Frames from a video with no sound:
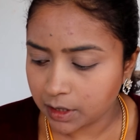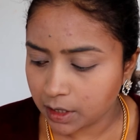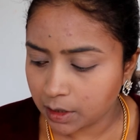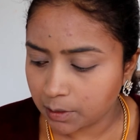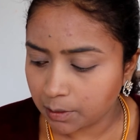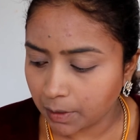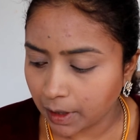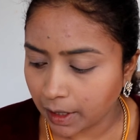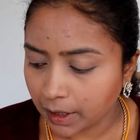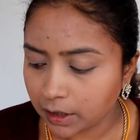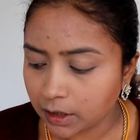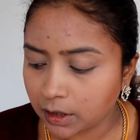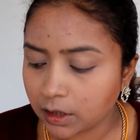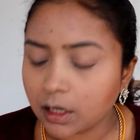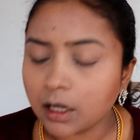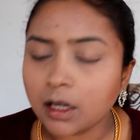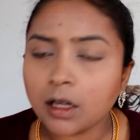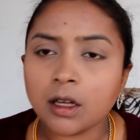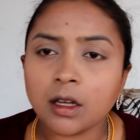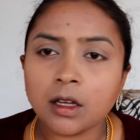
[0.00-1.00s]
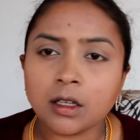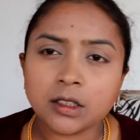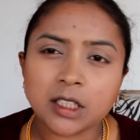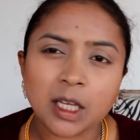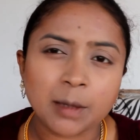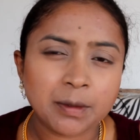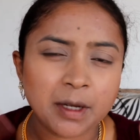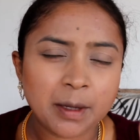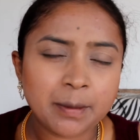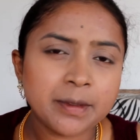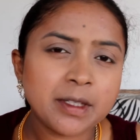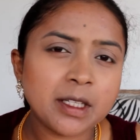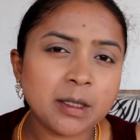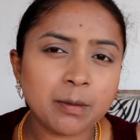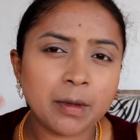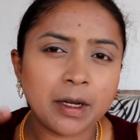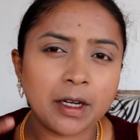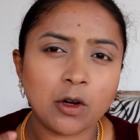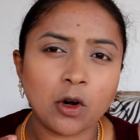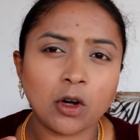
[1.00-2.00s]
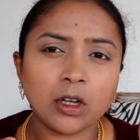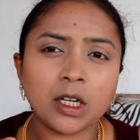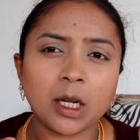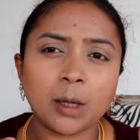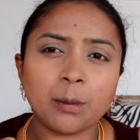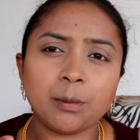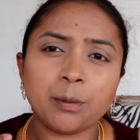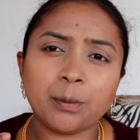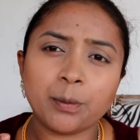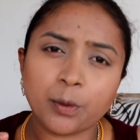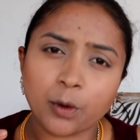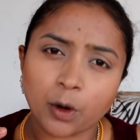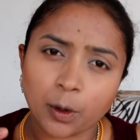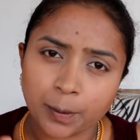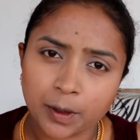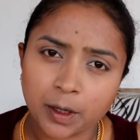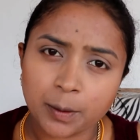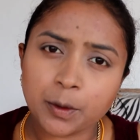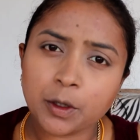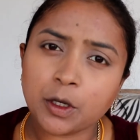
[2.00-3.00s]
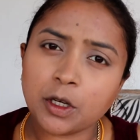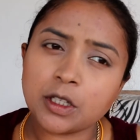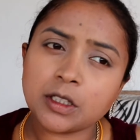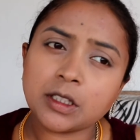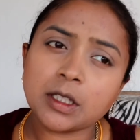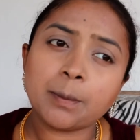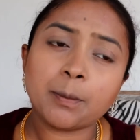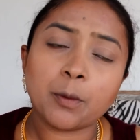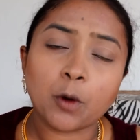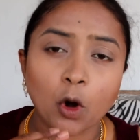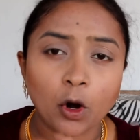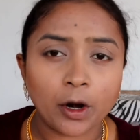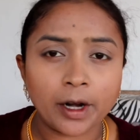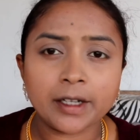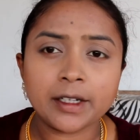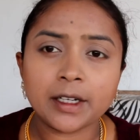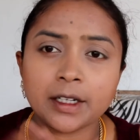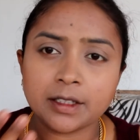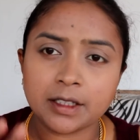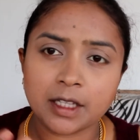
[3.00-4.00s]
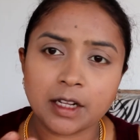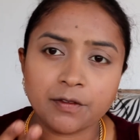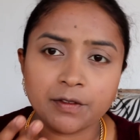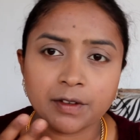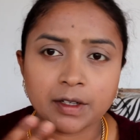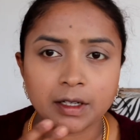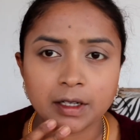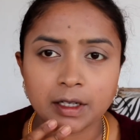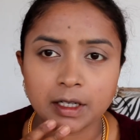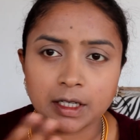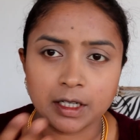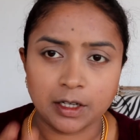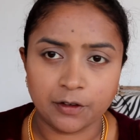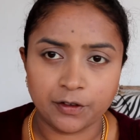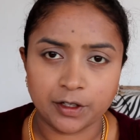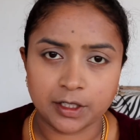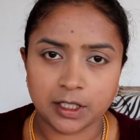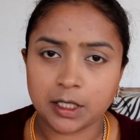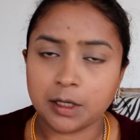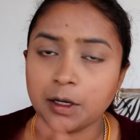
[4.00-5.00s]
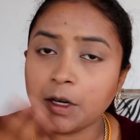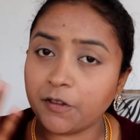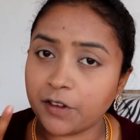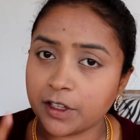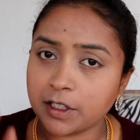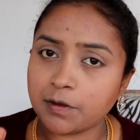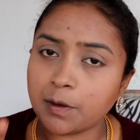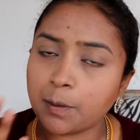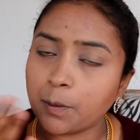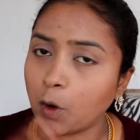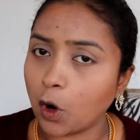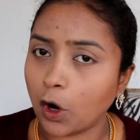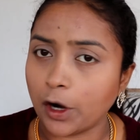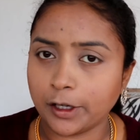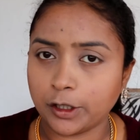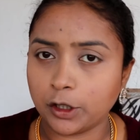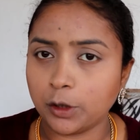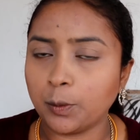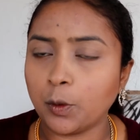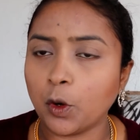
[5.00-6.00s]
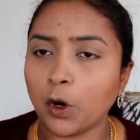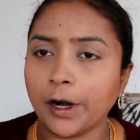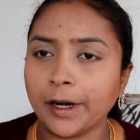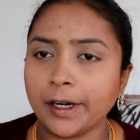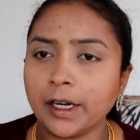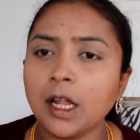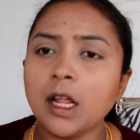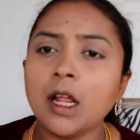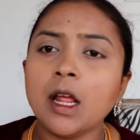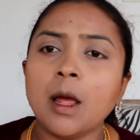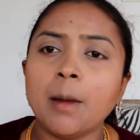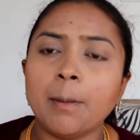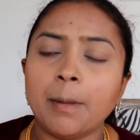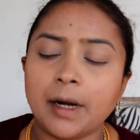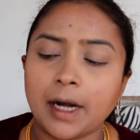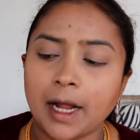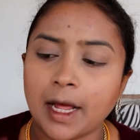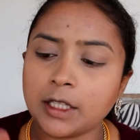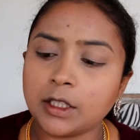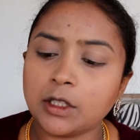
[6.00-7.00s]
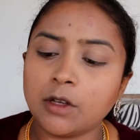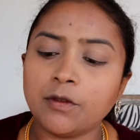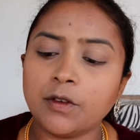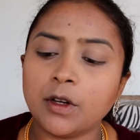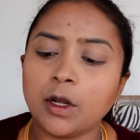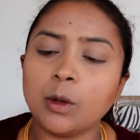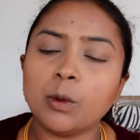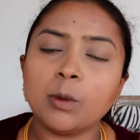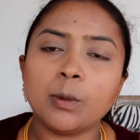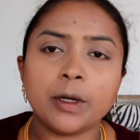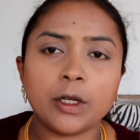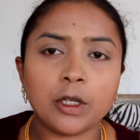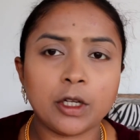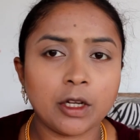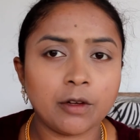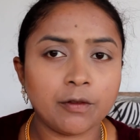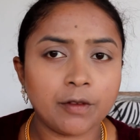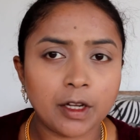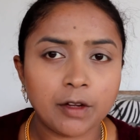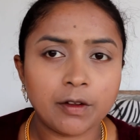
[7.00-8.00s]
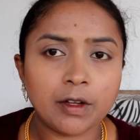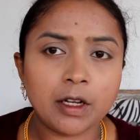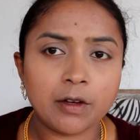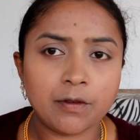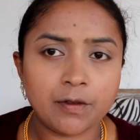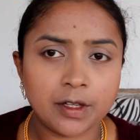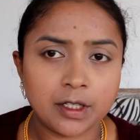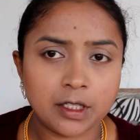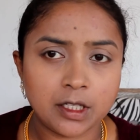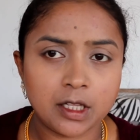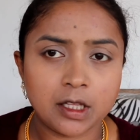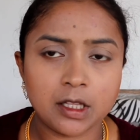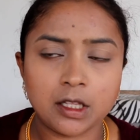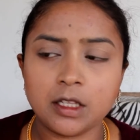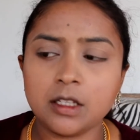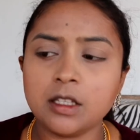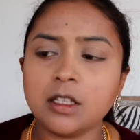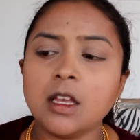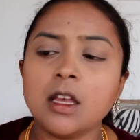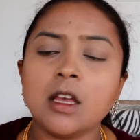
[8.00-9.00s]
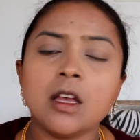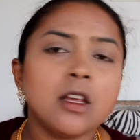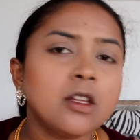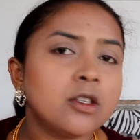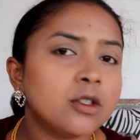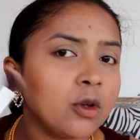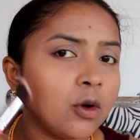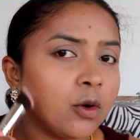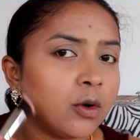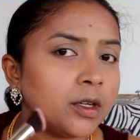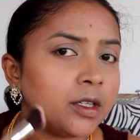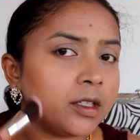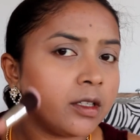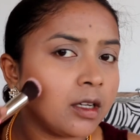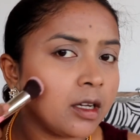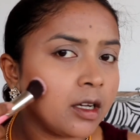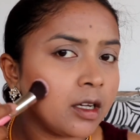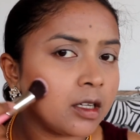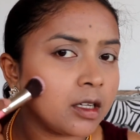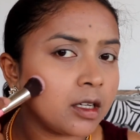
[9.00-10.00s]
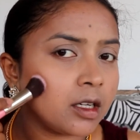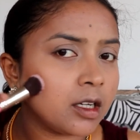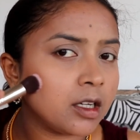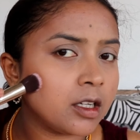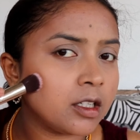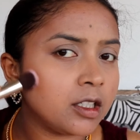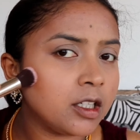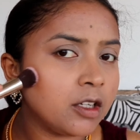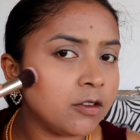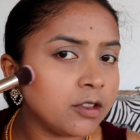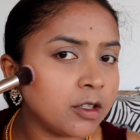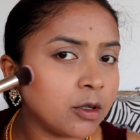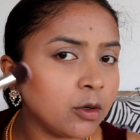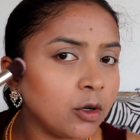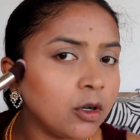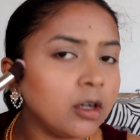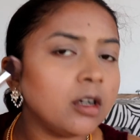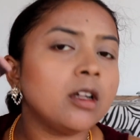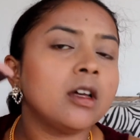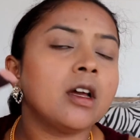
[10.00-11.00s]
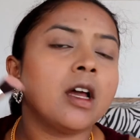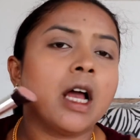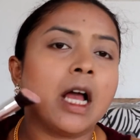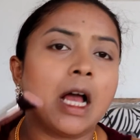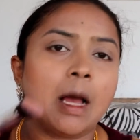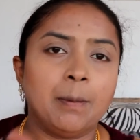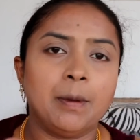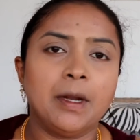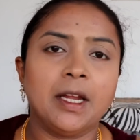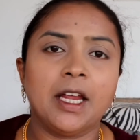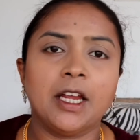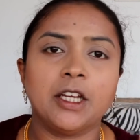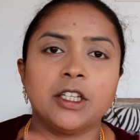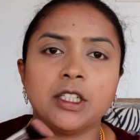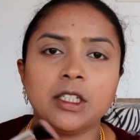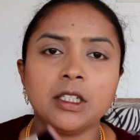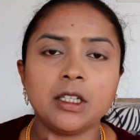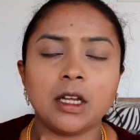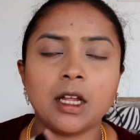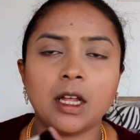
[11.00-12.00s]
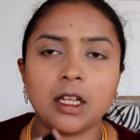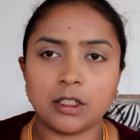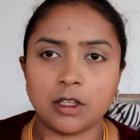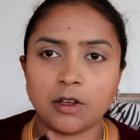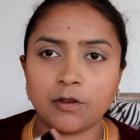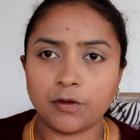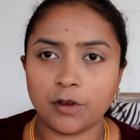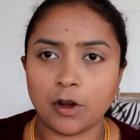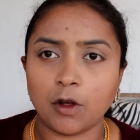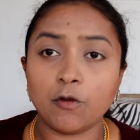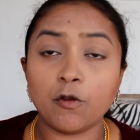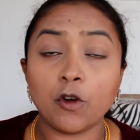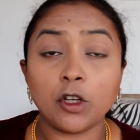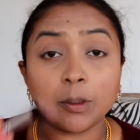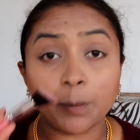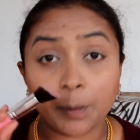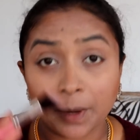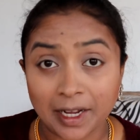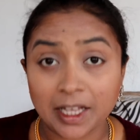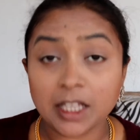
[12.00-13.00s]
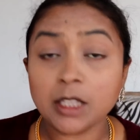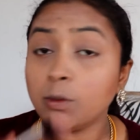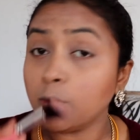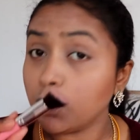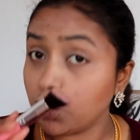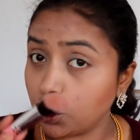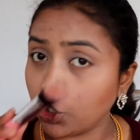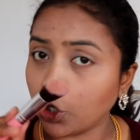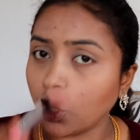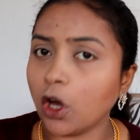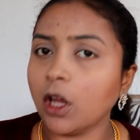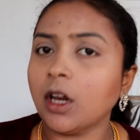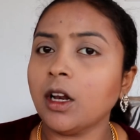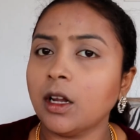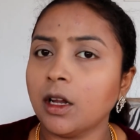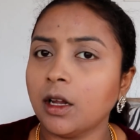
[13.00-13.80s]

it may not come properly because the product itself it differs from product to product. But as of now, but you can very well invest in this. So it gives a good application as of now for the price which you are